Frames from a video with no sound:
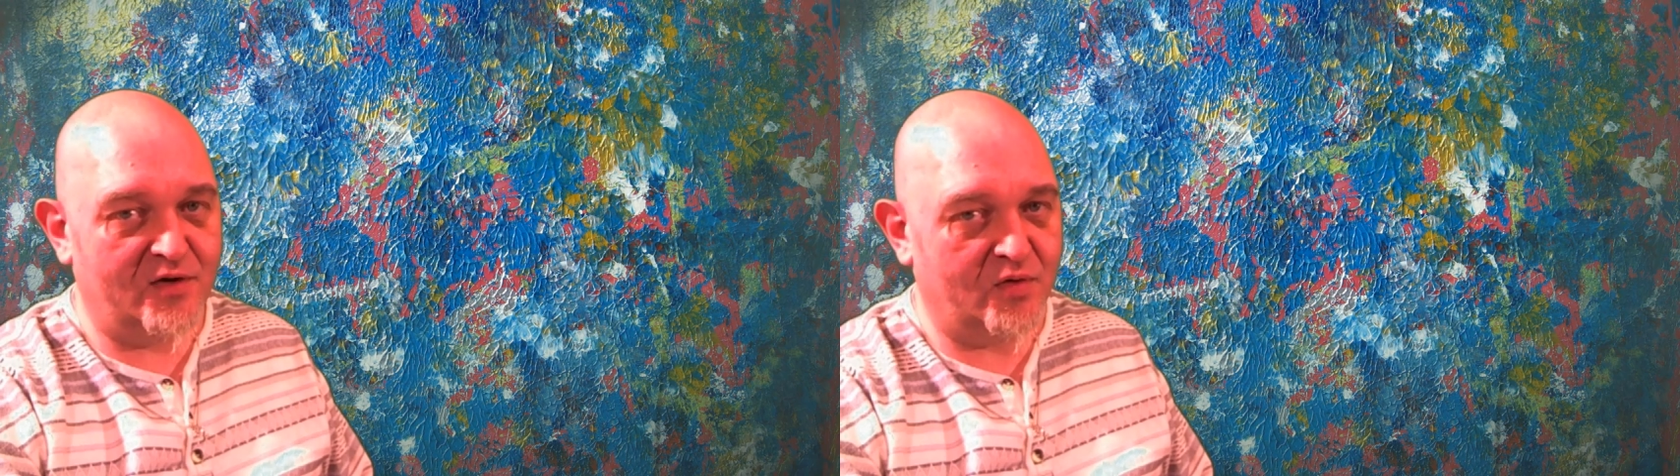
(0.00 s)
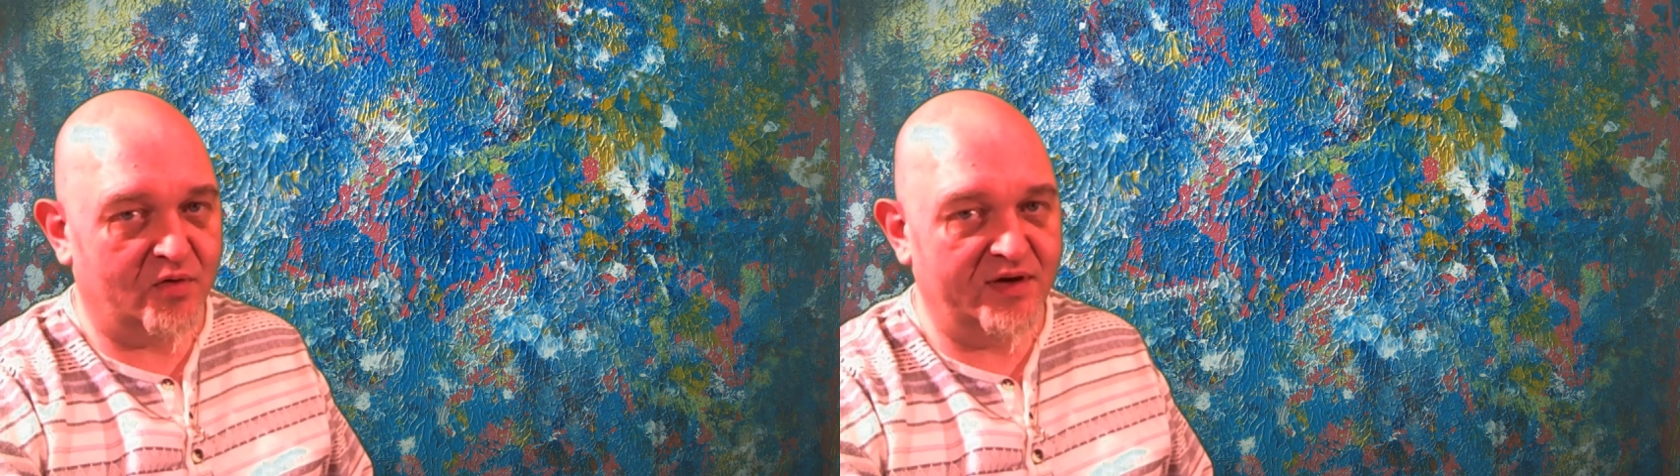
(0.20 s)

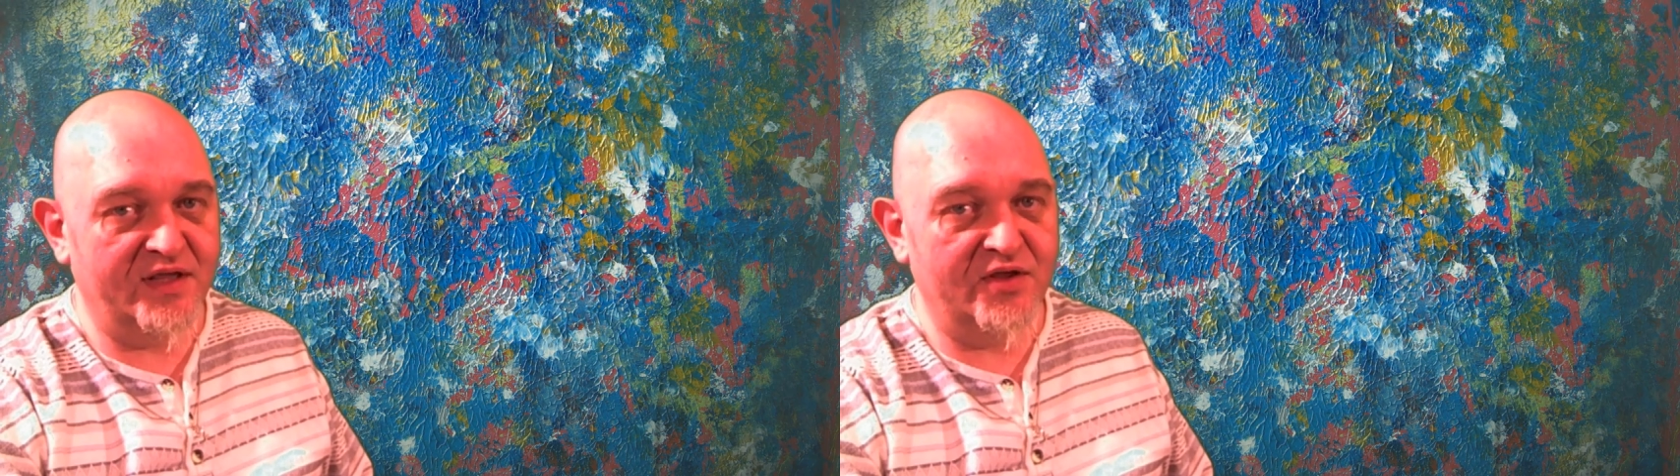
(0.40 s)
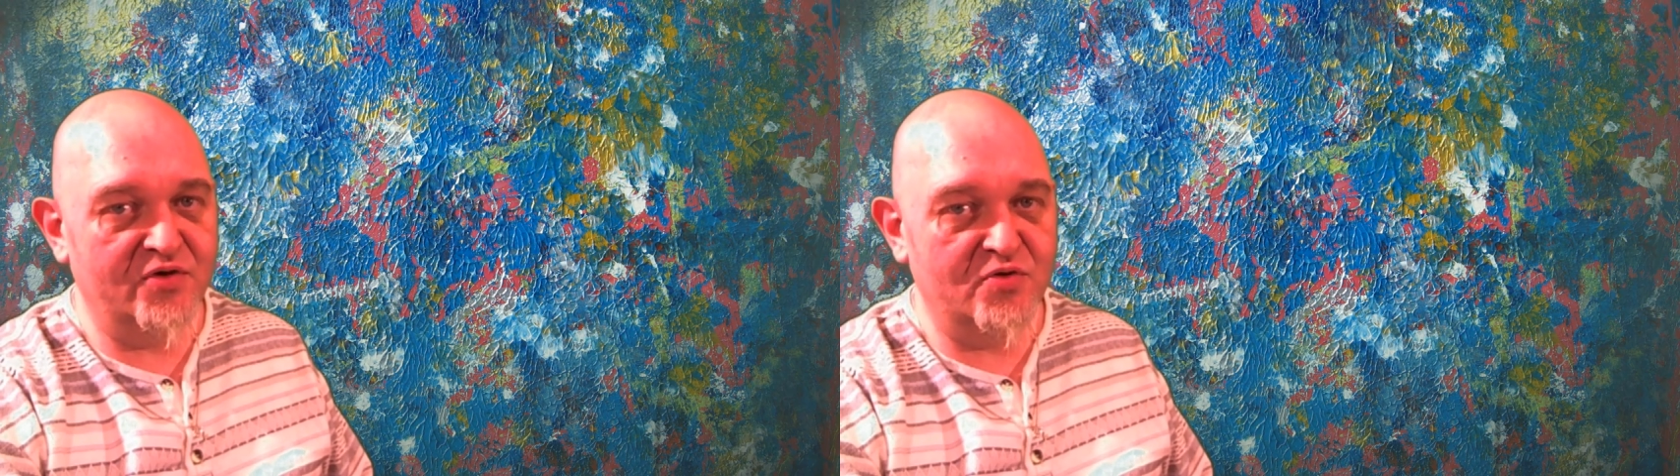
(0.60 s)

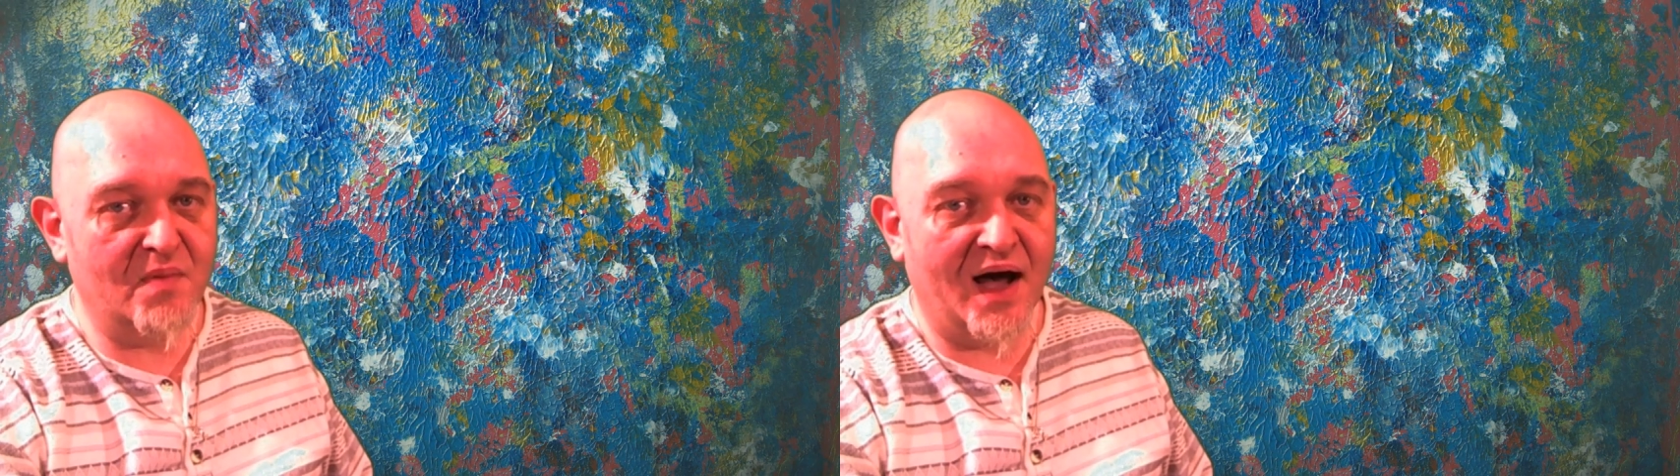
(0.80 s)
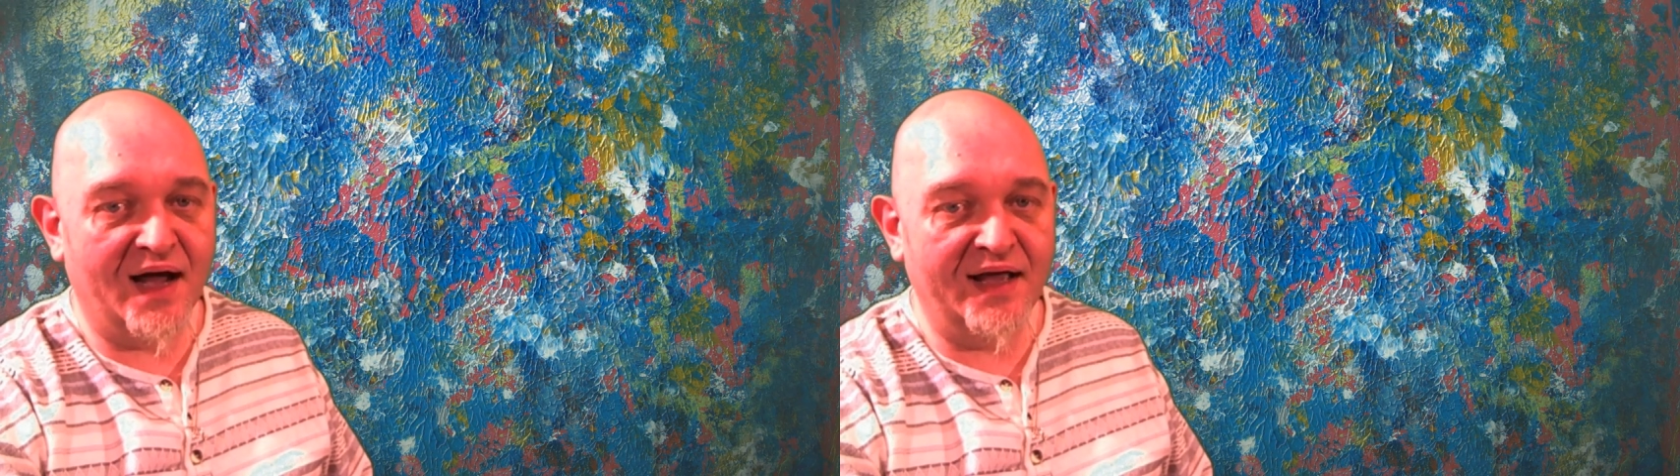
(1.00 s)
calling you
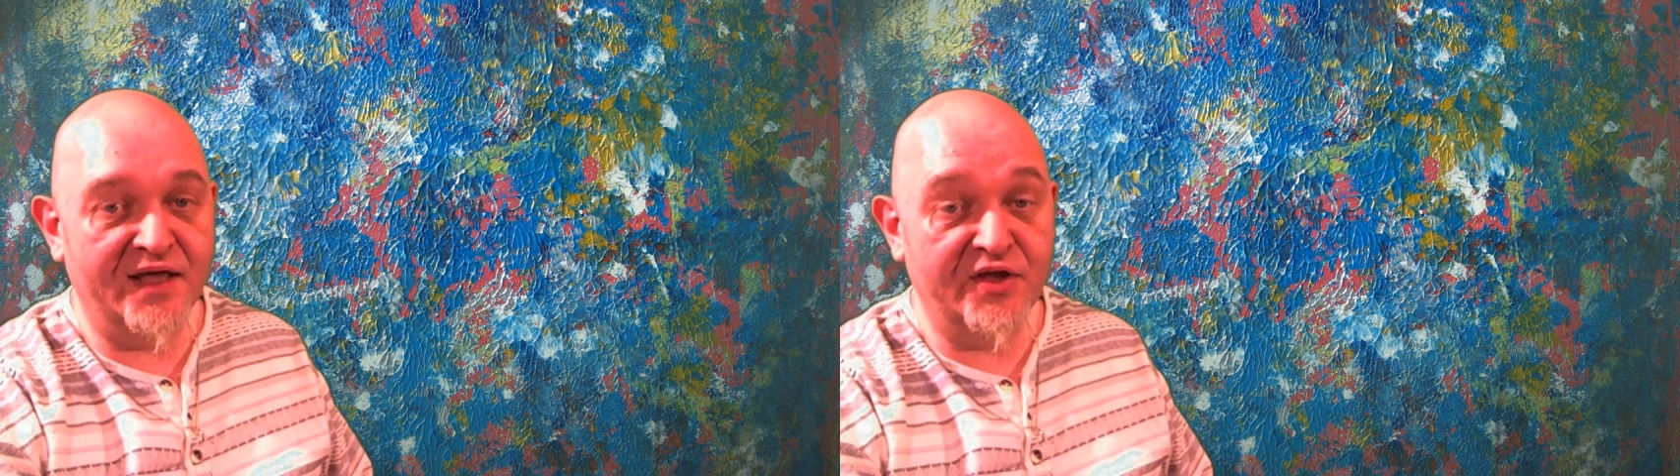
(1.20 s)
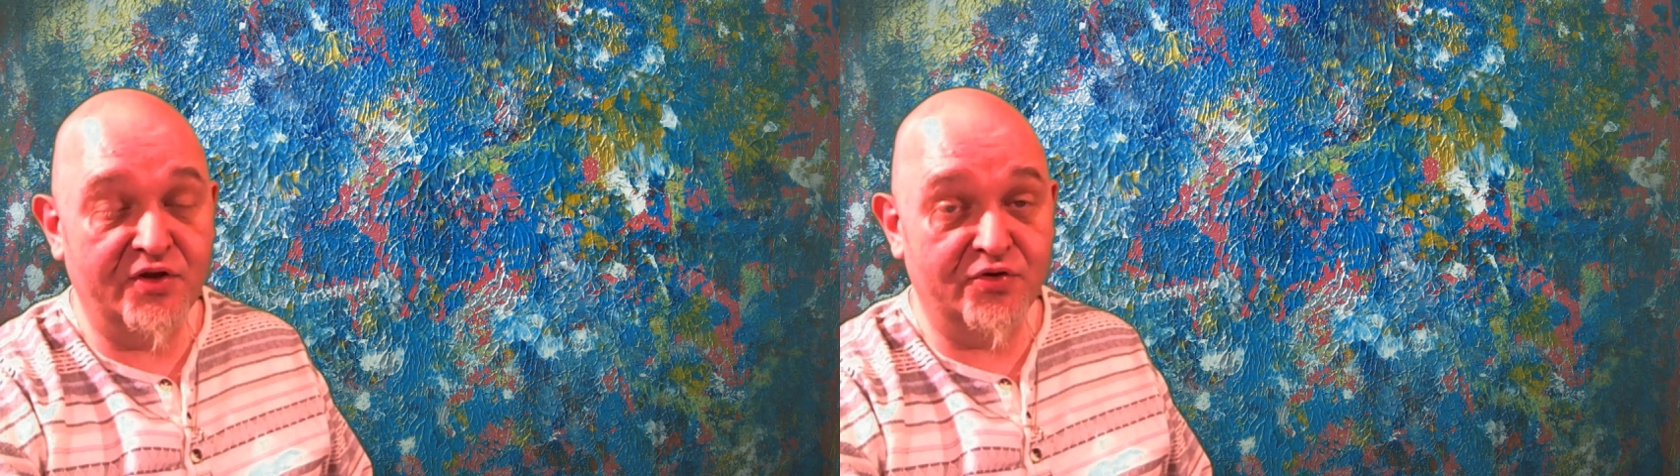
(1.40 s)
my
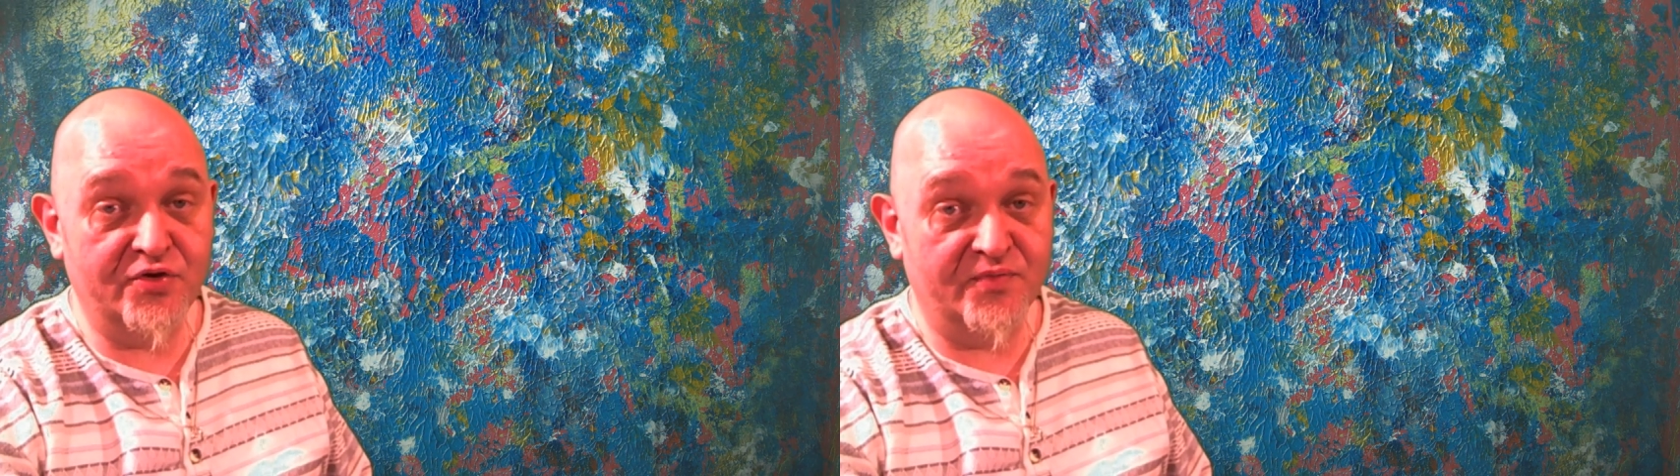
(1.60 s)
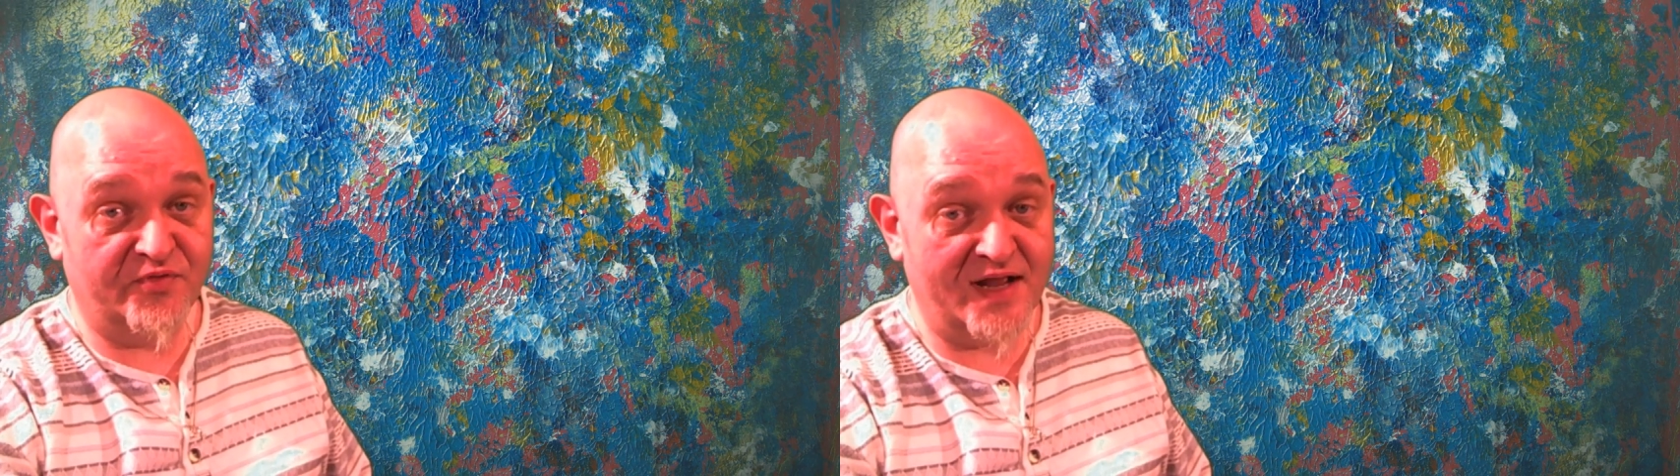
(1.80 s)

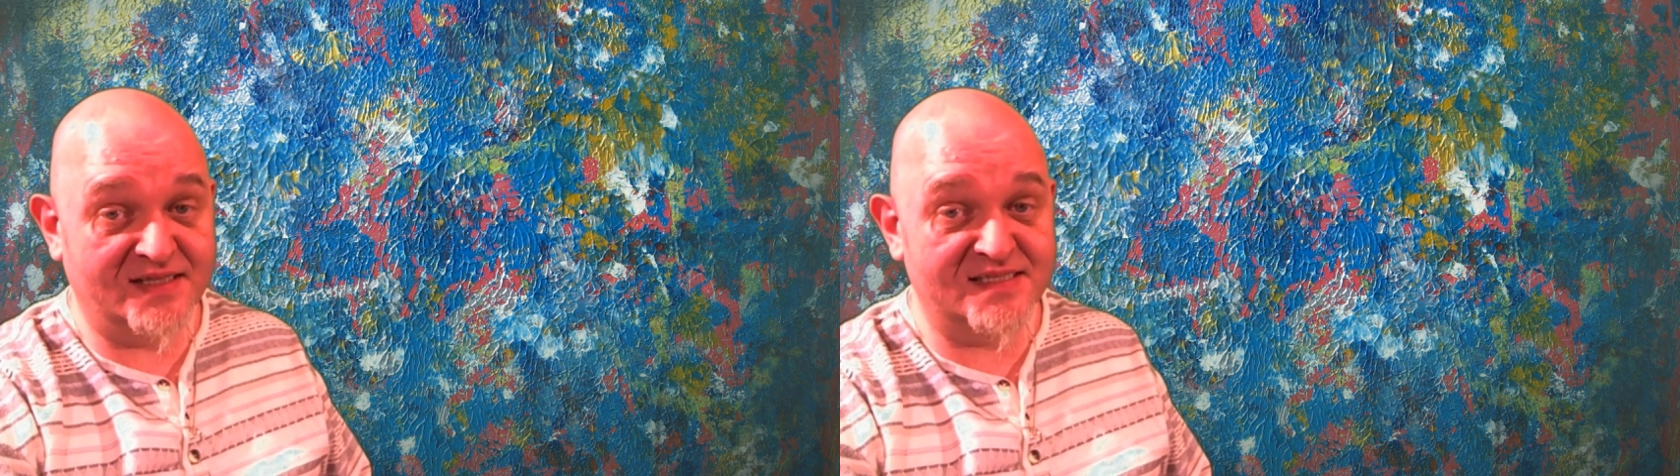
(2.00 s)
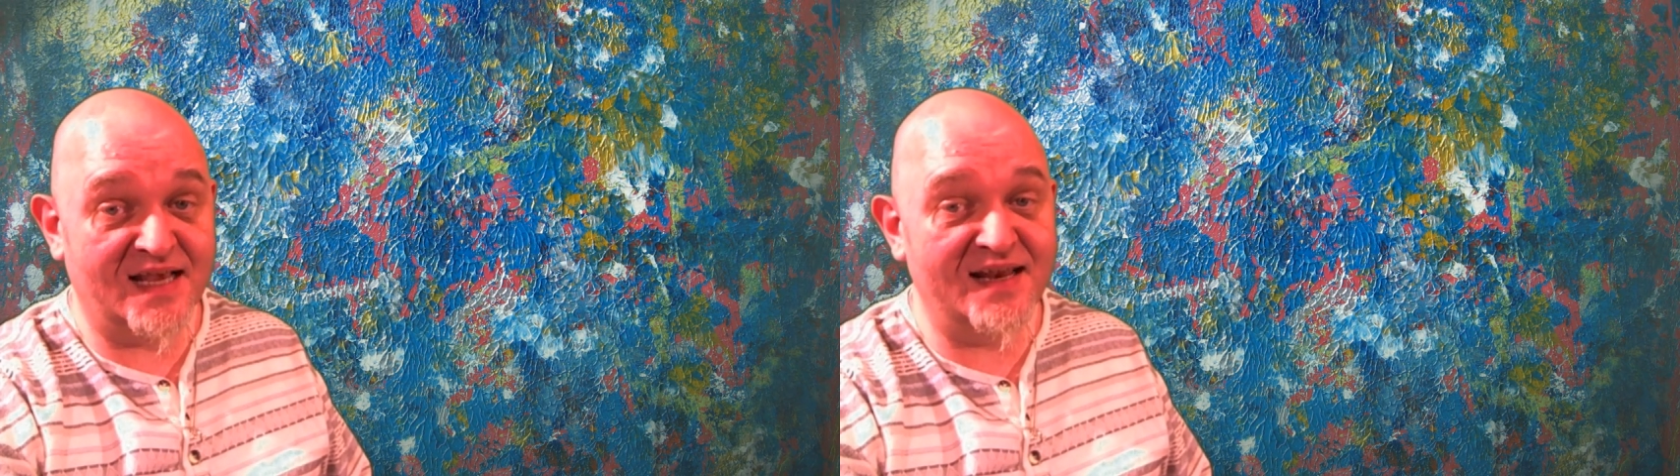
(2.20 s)
YouTube friends,